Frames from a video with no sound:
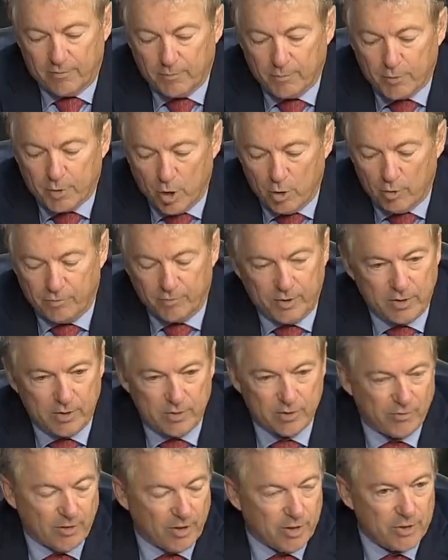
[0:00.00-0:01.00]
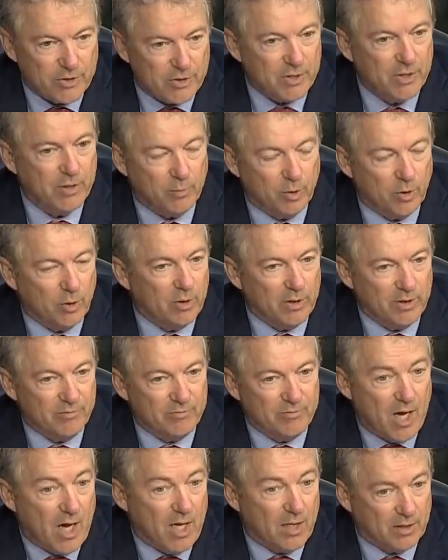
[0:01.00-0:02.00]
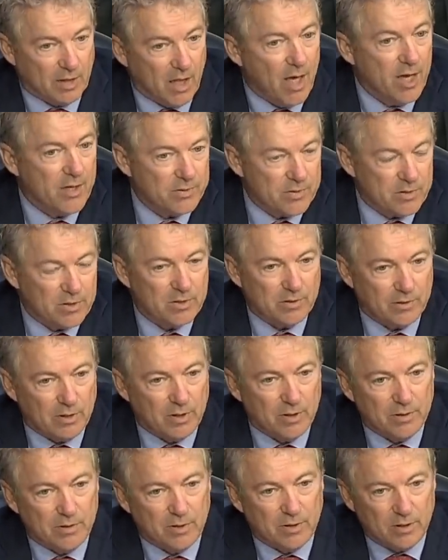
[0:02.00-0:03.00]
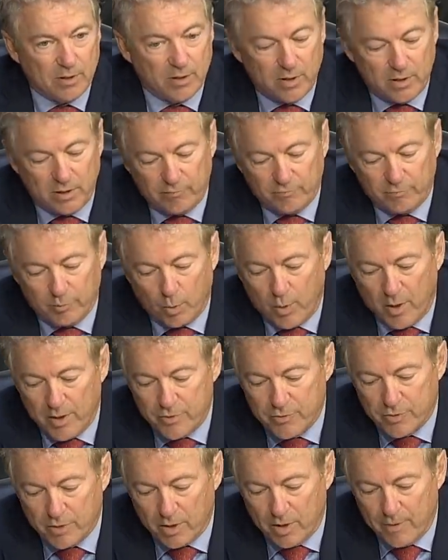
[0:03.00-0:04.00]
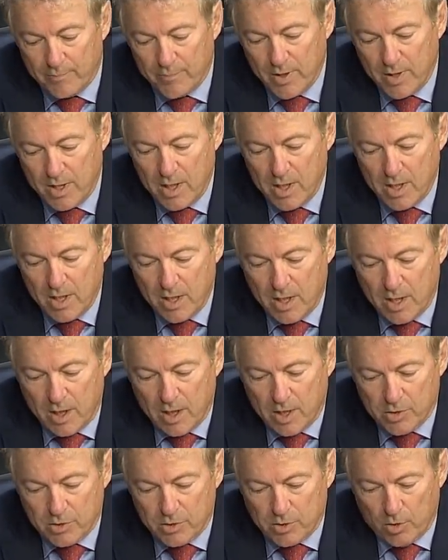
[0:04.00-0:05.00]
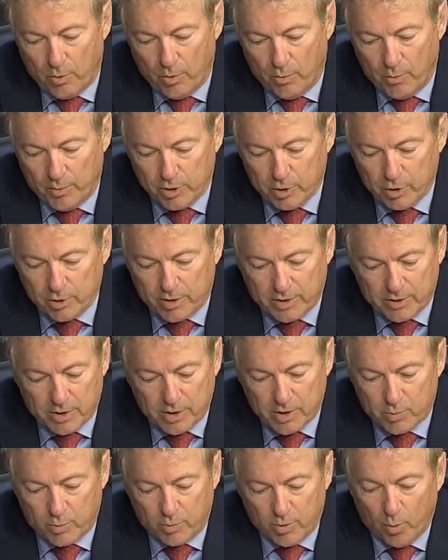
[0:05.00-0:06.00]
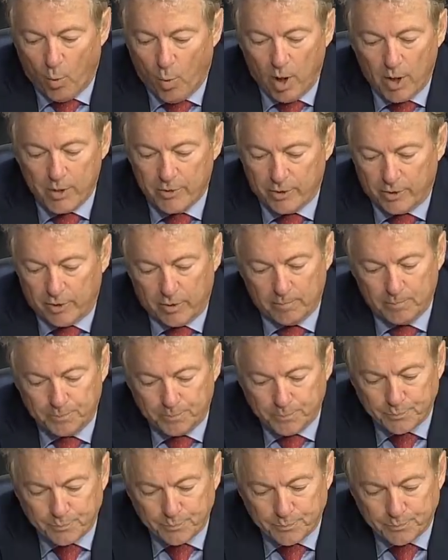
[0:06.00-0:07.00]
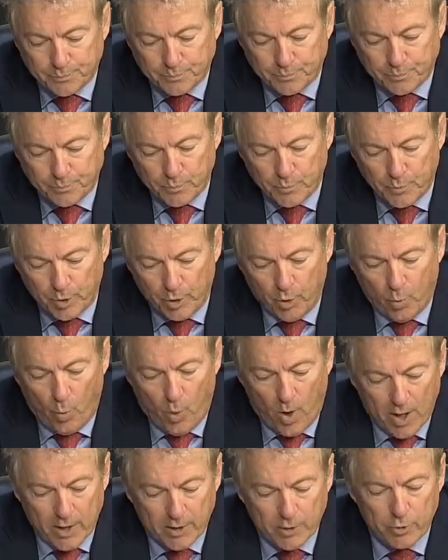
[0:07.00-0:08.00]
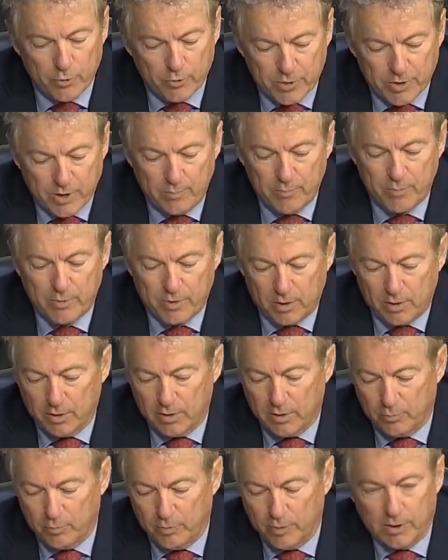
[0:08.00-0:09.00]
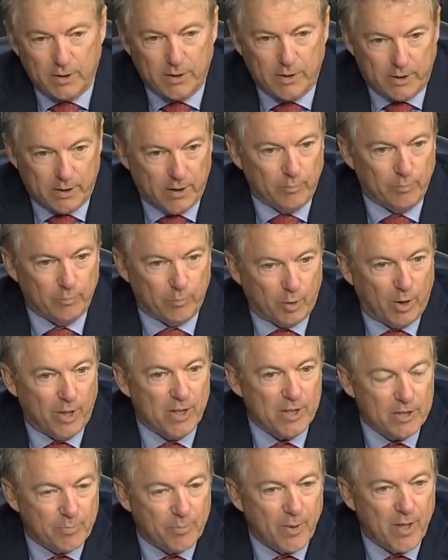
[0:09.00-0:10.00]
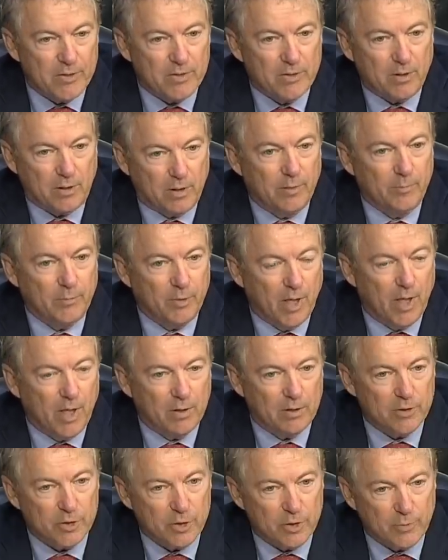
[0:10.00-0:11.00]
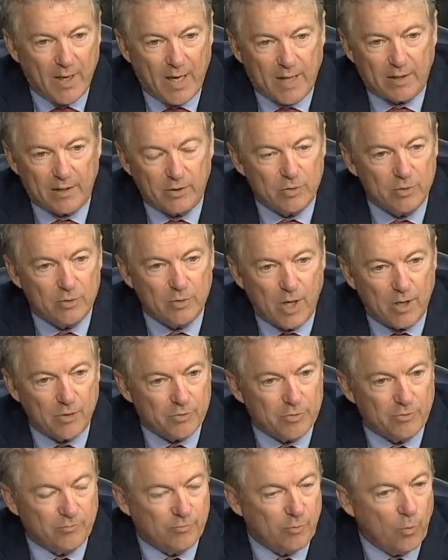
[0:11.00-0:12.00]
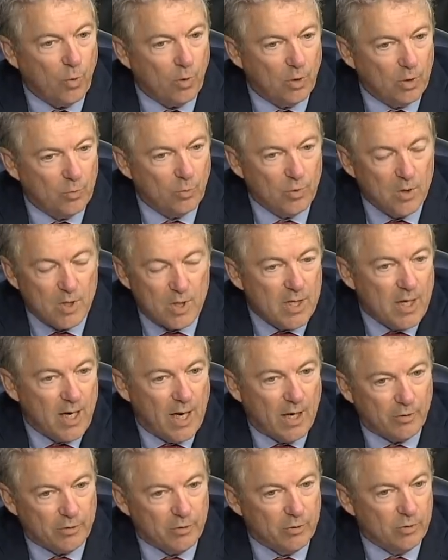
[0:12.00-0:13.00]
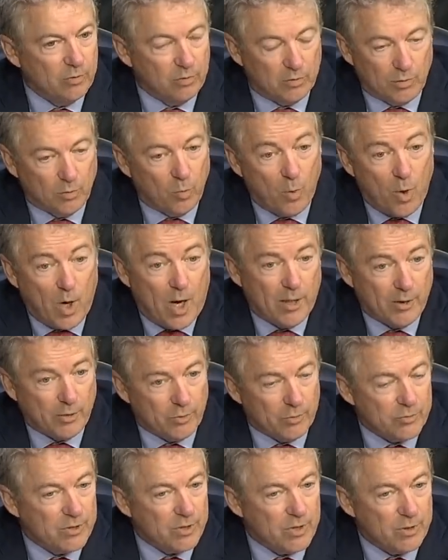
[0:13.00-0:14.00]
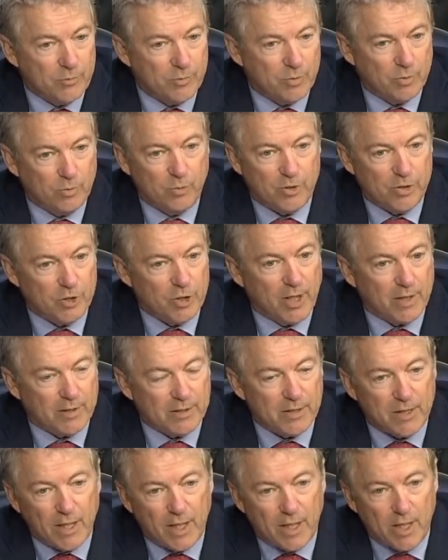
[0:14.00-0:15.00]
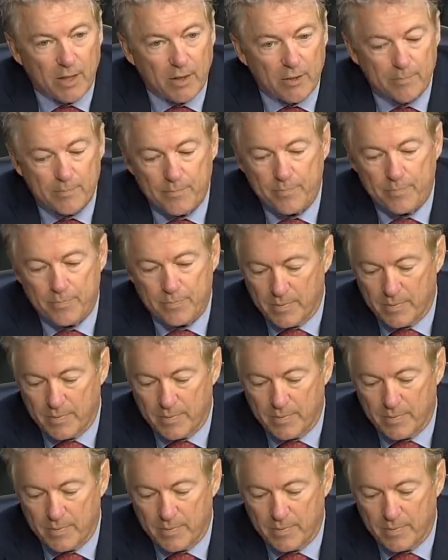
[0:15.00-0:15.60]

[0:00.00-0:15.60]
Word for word: from COVID is very similar, if not less, than, than influenza. So when we look at this, we wonder, you know, why you seem to really embrace basic immunology back in two thousand four and how you or why you seem to reject it now.